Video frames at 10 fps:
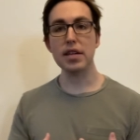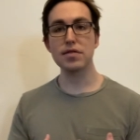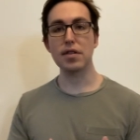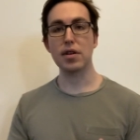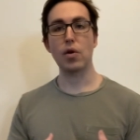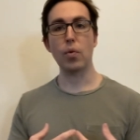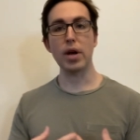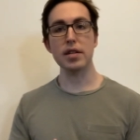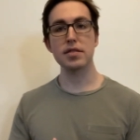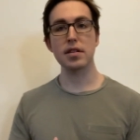so they're gonna
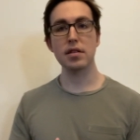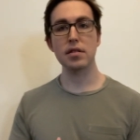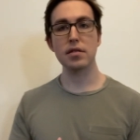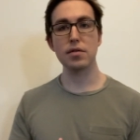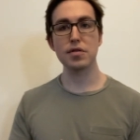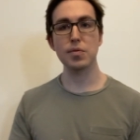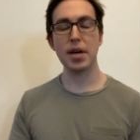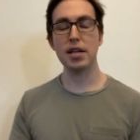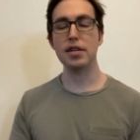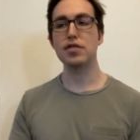wait to lose
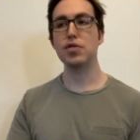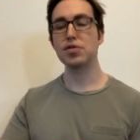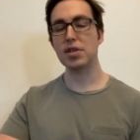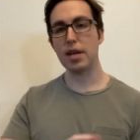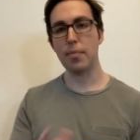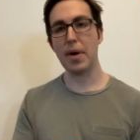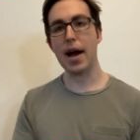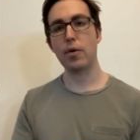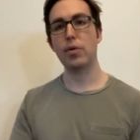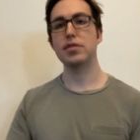weight, and it's usually
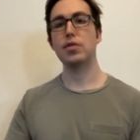backwards.